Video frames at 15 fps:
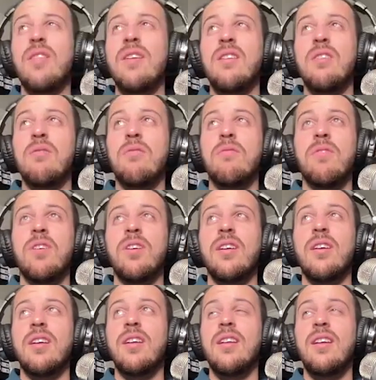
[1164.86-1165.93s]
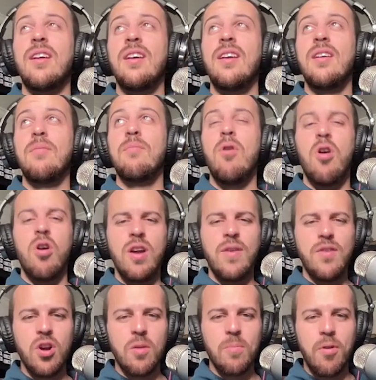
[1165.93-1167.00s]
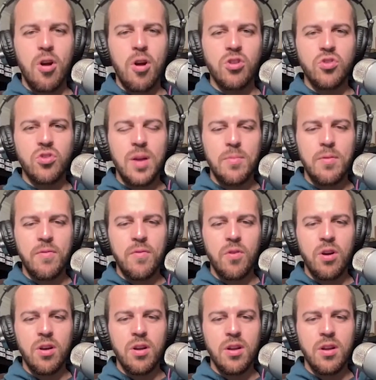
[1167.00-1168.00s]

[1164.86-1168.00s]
to think of Par. You ever heard of Par Train before?